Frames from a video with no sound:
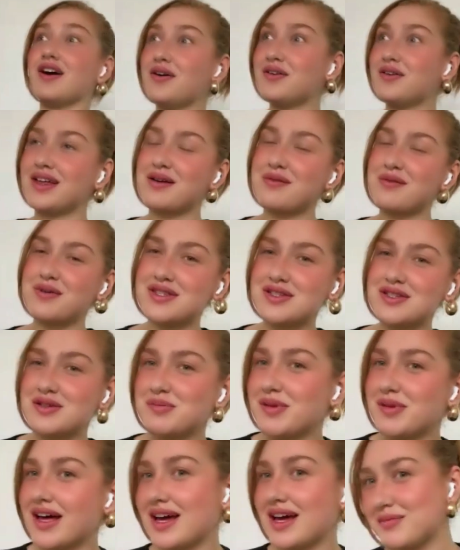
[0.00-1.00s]
oh, like, what's
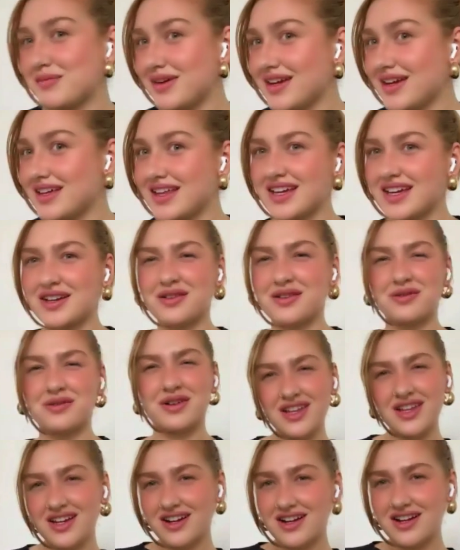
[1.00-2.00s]
your plan B? Like, you're
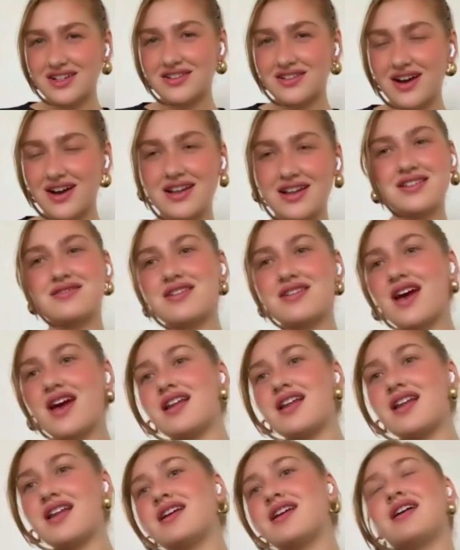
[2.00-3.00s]
really going to try to do that?